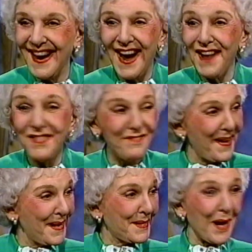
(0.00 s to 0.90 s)
I hadn't the
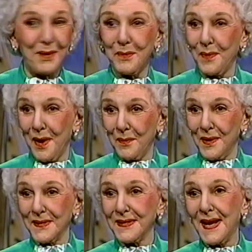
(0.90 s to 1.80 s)
vaguest idea where I
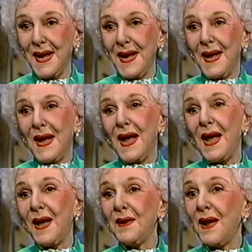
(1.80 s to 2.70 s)
was
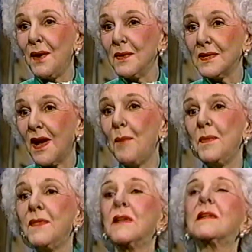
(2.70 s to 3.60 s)
and I was up
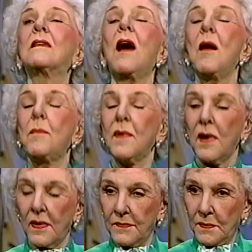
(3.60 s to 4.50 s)
in the top
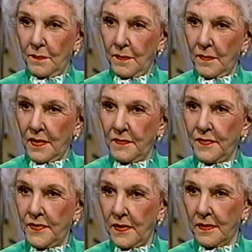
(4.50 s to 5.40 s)
of the of the
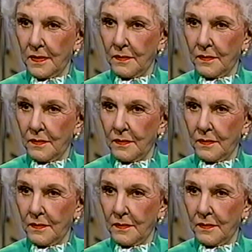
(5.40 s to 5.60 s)
theater.